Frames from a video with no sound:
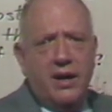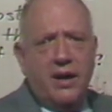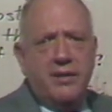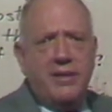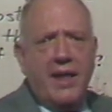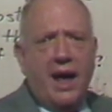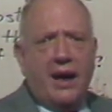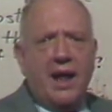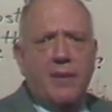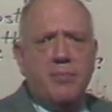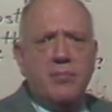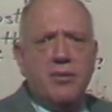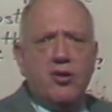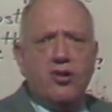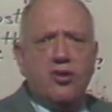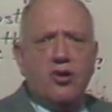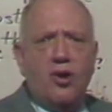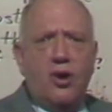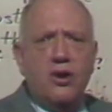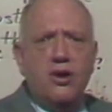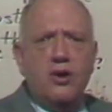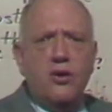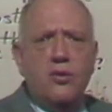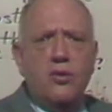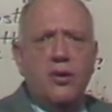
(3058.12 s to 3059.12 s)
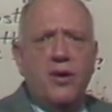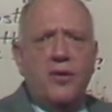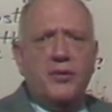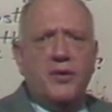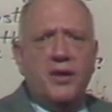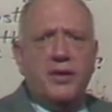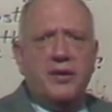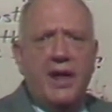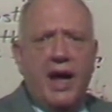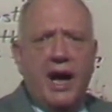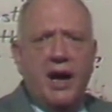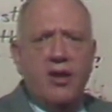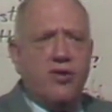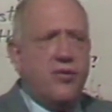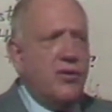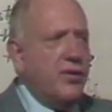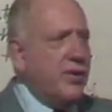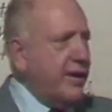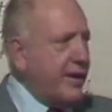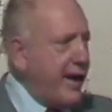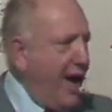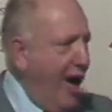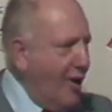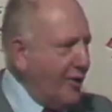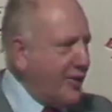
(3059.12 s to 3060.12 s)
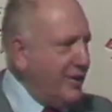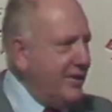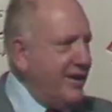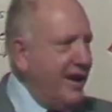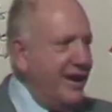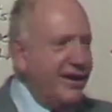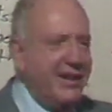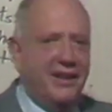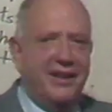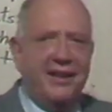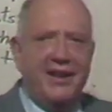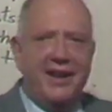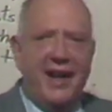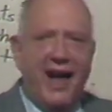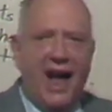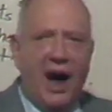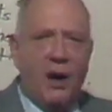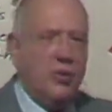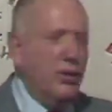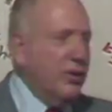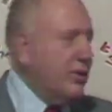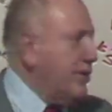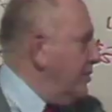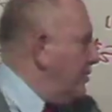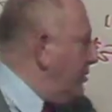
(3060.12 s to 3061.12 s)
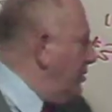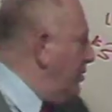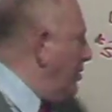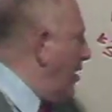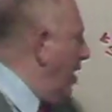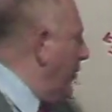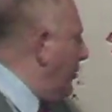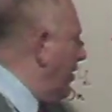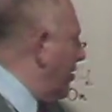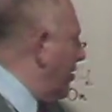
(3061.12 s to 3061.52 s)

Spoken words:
Now, let me show you the danger with a calculator, and we'll conclude on